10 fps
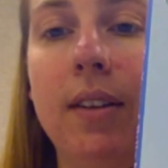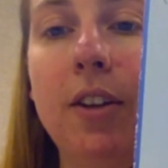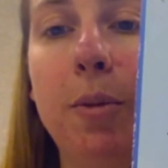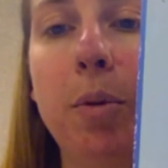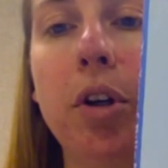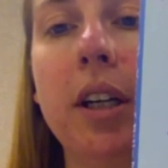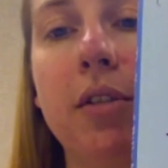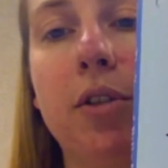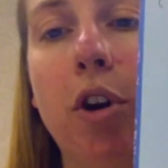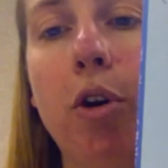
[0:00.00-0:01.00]
This book
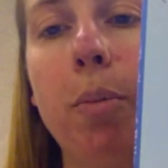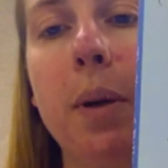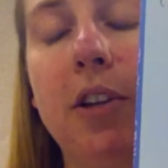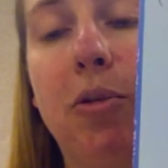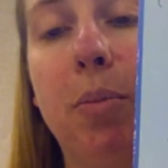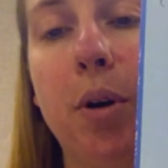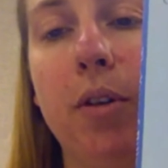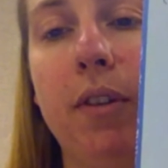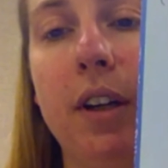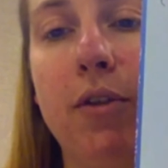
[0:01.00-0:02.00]
is so pitch
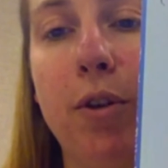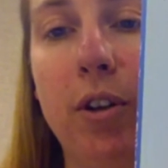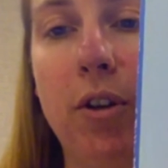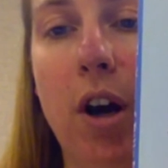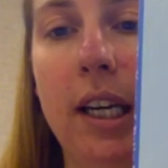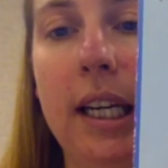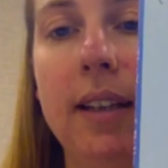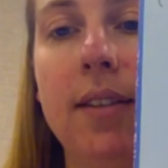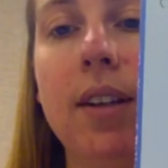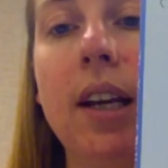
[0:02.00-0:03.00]
perfect for its
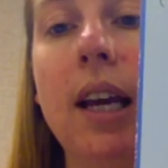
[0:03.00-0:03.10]
audience.